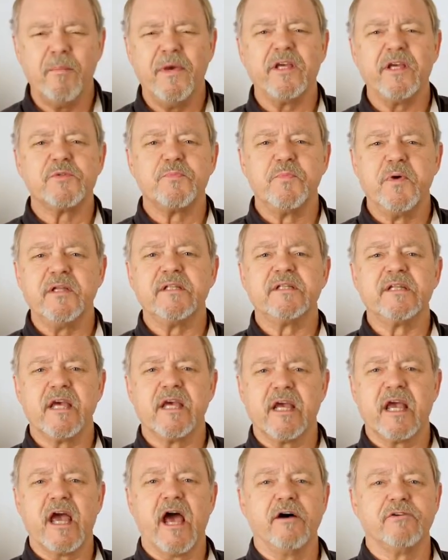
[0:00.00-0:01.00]
makes
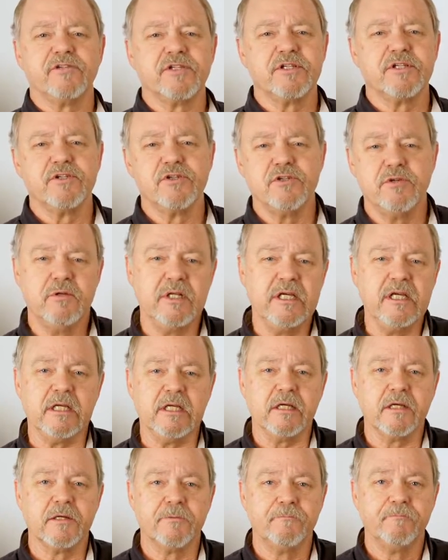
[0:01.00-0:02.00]
Pentek housings
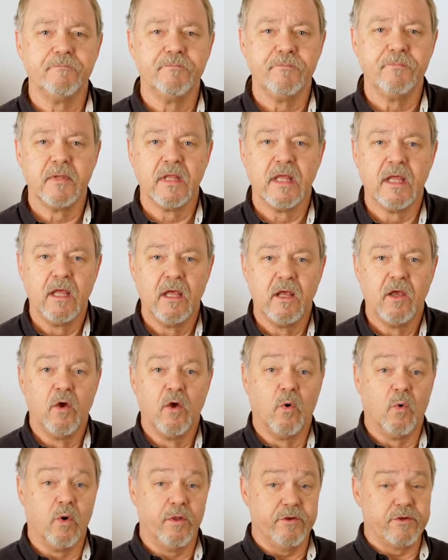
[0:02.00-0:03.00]
unique?
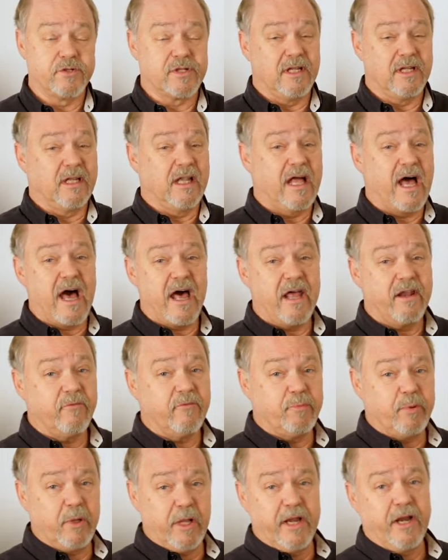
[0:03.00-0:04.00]
Well, there's a lot
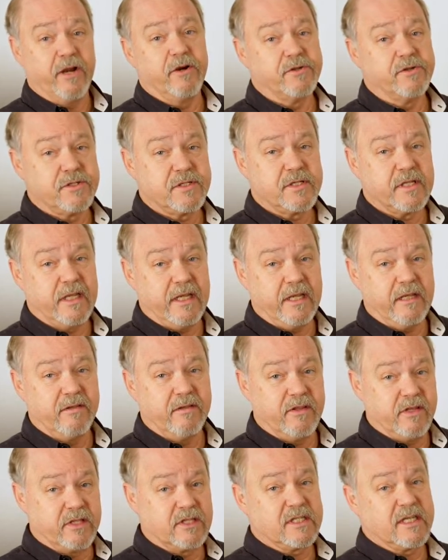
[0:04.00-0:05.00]
of players in
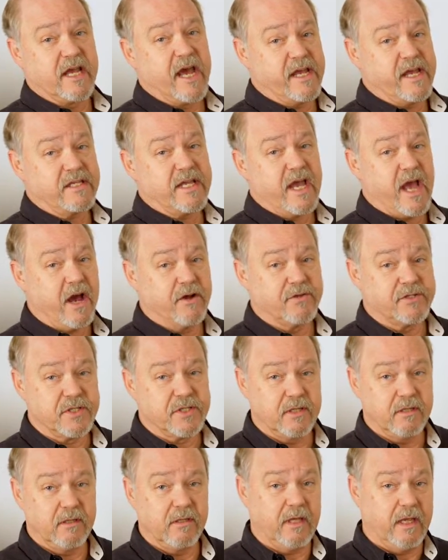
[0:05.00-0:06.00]
this size
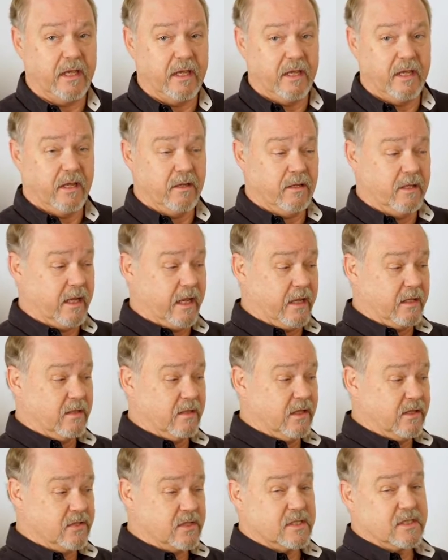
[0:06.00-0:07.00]
housing and in
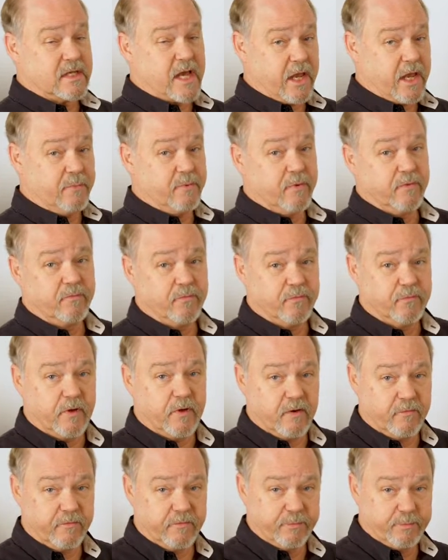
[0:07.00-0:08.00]
this type of,
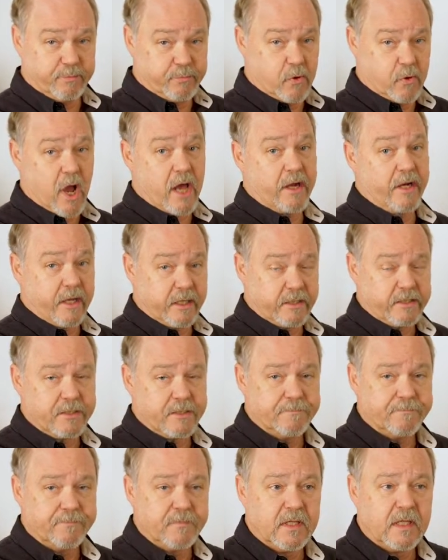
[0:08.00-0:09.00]
of product.
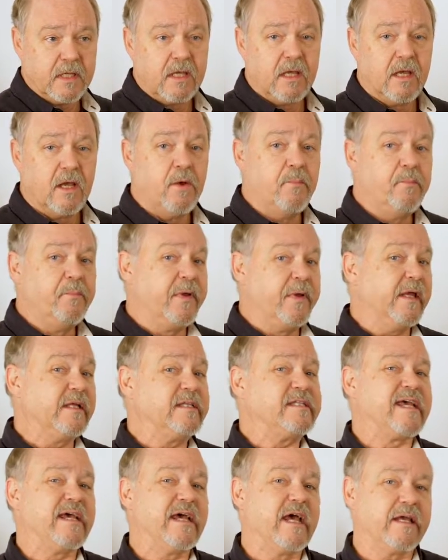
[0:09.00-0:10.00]

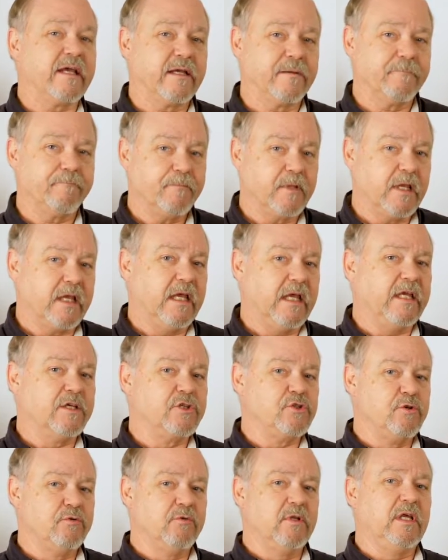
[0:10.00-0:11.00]
Pentek
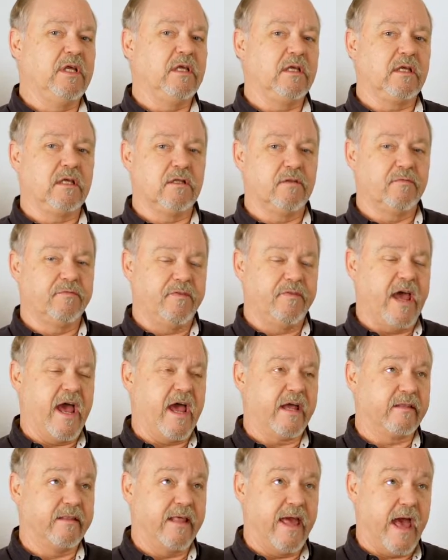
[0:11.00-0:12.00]
is unique in the
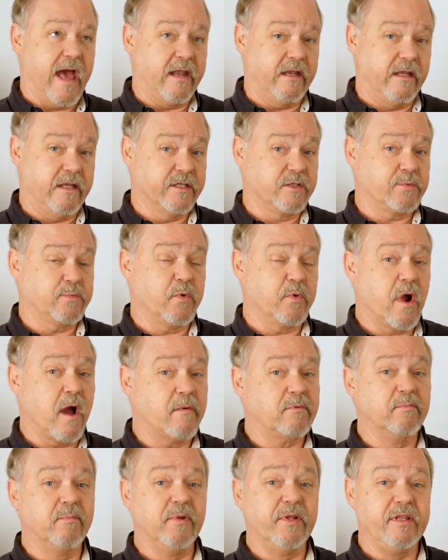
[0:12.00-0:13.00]
fact that it's
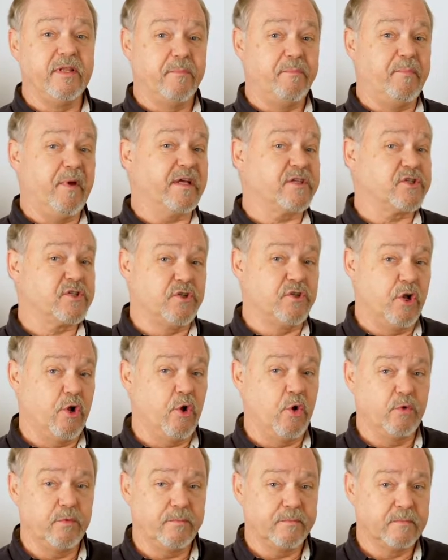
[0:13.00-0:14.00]
probably the best
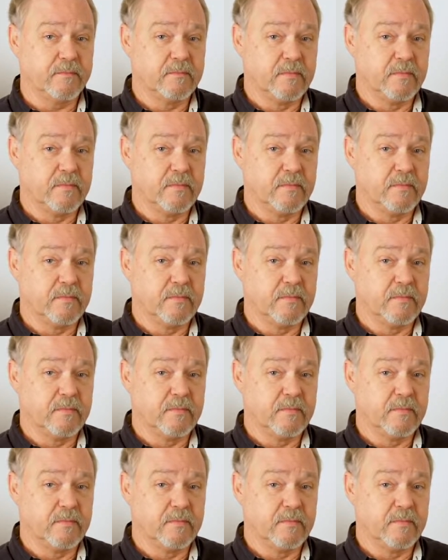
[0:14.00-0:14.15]
known.